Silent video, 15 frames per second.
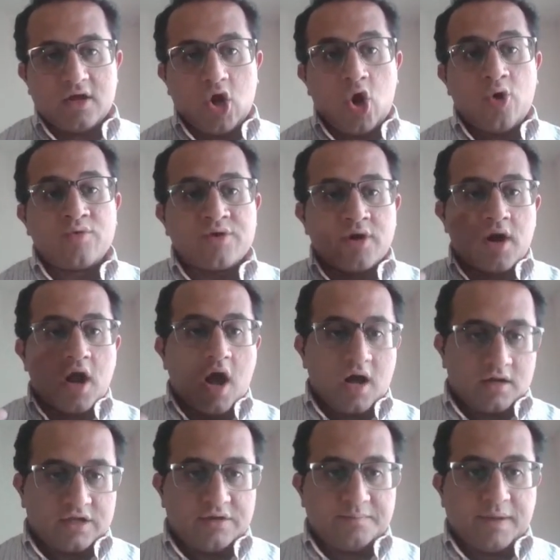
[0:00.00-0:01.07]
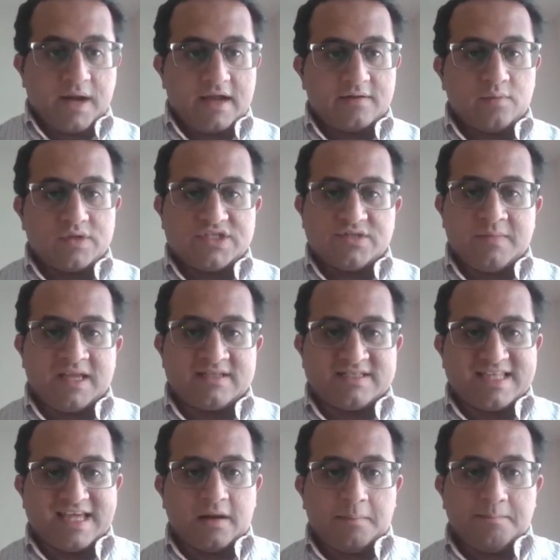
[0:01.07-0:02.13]
owner occupied, which means
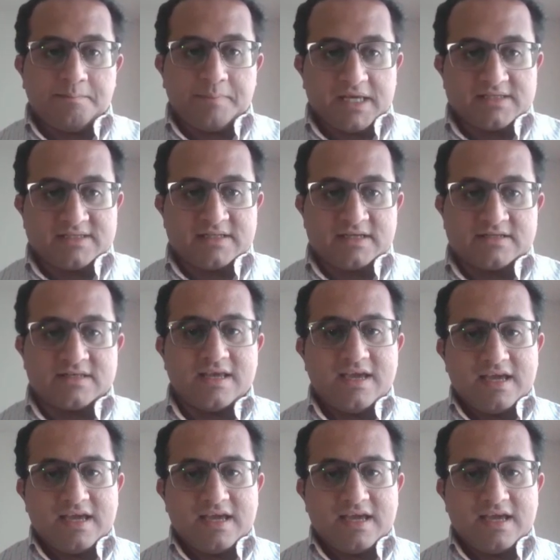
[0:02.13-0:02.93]
that a business